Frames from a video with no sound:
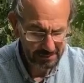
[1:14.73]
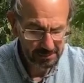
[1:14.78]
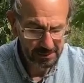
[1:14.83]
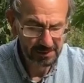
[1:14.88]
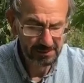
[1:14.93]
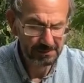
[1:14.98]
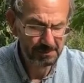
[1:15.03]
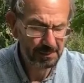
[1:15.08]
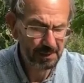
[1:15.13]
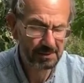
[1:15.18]

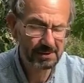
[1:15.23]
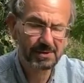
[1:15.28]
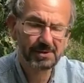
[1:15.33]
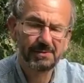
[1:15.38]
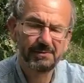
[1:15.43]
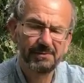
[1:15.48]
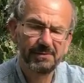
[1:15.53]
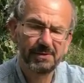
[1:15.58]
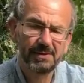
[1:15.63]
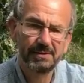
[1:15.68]
brood
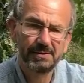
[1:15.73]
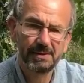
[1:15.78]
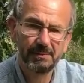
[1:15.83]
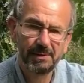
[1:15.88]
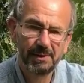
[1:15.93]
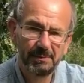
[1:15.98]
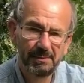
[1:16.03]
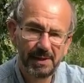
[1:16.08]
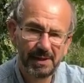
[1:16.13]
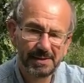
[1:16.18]
box for a
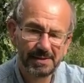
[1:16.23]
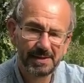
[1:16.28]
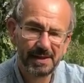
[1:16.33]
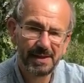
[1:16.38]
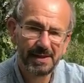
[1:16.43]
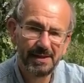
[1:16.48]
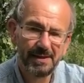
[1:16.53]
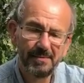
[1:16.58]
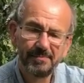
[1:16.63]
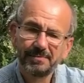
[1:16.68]

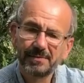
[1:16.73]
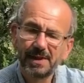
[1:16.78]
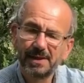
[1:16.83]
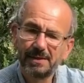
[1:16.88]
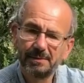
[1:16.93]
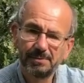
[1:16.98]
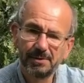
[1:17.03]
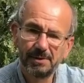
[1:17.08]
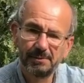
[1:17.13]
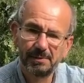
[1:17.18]
WBC than
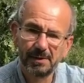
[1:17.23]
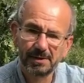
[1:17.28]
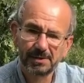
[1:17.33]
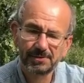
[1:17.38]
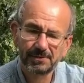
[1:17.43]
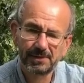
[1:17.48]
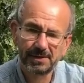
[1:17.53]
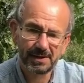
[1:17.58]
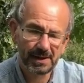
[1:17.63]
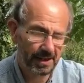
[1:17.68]
the brood box
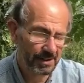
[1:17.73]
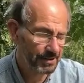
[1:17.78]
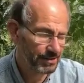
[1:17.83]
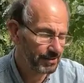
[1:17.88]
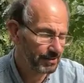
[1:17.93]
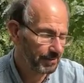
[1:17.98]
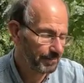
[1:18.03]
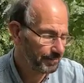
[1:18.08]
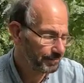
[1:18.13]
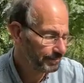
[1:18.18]
for a
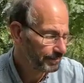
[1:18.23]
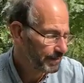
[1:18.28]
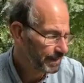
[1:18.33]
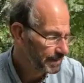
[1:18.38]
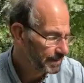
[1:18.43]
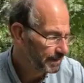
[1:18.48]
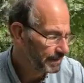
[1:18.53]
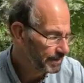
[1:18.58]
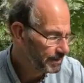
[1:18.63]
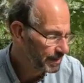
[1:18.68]
National.
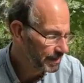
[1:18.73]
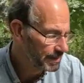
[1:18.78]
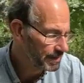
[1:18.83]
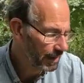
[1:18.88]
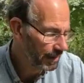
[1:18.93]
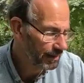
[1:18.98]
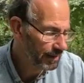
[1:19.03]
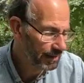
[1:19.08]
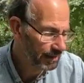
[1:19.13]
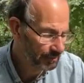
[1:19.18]
So it's just
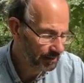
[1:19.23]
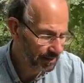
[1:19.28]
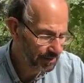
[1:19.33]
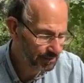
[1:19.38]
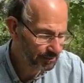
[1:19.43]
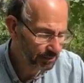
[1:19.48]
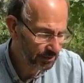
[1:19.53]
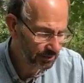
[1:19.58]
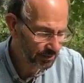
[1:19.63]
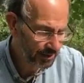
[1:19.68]
that little bit
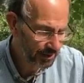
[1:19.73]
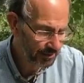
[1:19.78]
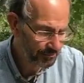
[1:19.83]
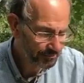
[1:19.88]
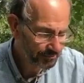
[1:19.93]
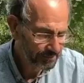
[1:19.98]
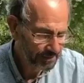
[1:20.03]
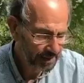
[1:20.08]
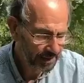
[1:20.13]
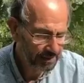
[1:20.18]
smaller,
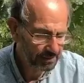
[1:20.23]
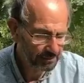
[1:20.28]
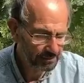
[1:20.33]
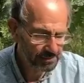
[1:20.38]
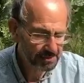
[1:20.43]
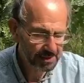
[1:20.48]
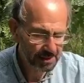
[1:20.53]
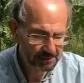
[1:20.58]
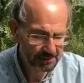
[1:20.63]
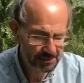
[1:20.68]
and it
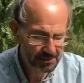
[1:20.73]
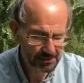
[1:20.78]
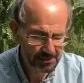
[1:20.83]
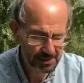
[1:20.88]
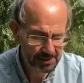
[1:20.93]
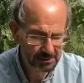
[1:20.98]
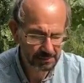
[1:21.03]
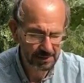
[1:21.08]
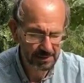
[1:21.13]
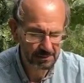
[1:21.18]
also
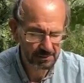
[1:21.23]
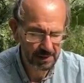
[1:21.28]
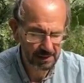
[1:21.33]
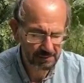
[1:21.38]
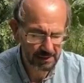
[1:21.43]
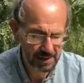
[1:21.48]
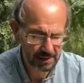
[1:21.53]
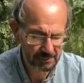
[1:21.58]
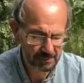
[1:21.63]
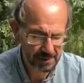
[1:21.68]
restricts which way
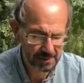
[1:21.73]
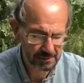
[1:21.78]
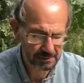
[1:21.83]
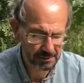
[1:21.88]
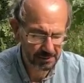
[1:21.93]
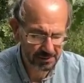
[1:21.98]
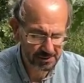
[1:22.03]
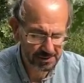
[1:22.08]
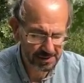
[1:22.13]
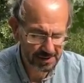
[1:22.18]
around we can
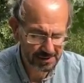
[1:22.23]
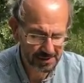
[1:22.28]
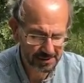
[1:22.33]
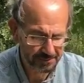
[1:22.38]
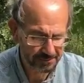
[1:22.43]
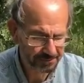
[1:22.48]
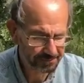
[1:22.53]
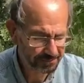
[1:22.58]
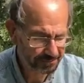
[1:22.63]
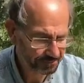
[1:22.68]
put it.
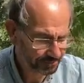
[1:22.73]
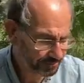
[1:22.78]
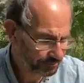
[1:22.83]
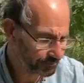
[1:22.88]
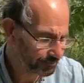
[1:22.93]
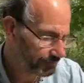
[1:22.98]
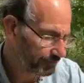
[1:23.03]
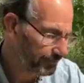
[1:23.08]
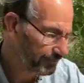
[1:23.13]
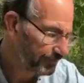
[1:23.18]

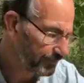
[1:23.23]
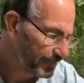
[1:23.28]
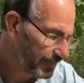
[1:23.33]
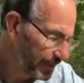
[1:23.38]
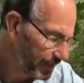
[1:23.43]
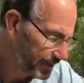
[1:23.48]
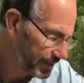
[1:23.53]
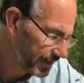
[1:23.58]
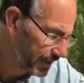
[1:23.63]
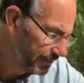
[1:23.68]

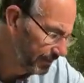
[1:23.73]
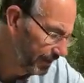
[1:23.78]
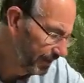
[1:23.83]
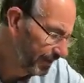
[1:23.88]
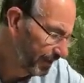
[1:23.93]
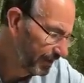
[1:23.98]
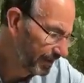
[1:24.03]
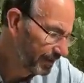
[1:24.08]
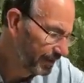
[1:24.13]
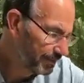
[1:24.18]
So
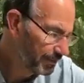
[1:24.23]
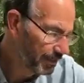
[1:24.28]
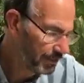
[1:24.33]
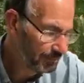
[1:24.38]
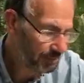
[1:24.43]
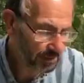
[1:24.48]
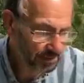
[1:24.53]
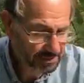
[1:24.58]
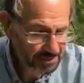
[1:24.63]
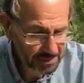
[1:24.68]
the
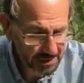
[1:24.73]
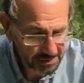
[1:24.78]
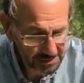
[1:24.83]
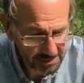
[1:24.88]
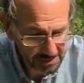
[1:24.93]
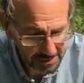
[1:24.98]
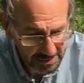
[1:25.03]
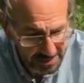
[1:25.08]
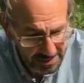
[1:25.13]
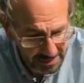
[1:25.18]
brood box goes
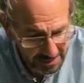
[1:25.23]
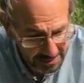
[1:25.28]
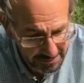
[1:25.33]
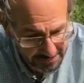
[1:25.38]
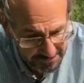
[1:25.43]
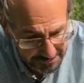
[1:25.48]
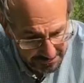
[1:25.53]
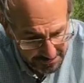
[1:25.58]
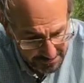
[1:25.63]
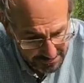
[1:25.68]
on here
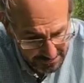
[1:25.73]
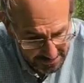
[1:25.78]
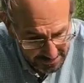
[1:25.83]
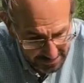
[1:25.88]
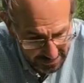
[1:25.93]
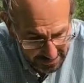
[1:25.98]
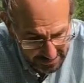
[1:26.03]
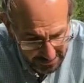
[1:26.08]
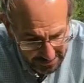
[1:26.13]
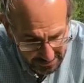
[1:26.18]

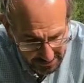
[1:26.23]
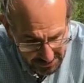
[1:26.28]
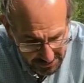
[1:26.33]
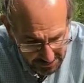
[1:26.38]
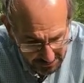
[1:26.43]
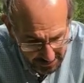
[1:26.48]
in the usual